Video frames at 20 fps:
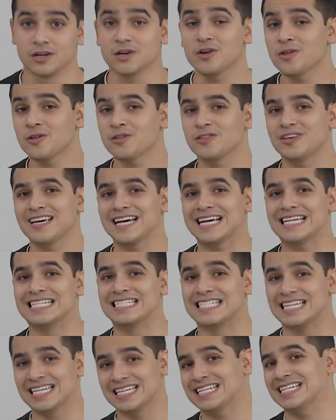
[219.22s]
Another thing I
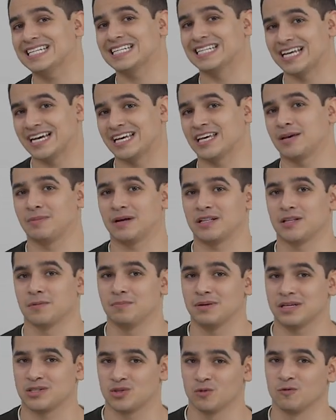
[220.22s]
didn't like about the
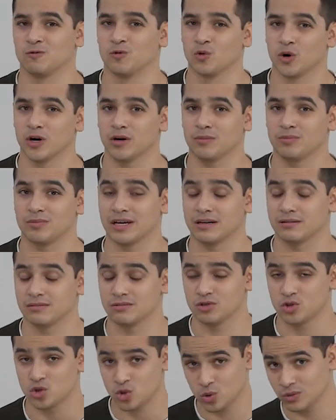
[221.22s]
Pixel 4 that
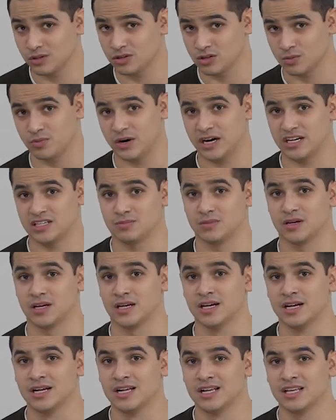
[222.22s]
truly surprised
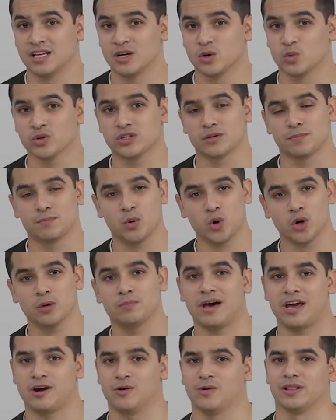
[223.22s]
me was the poor
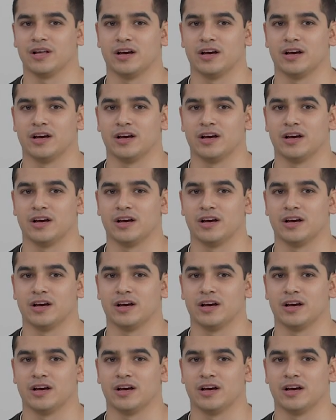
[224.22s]
battery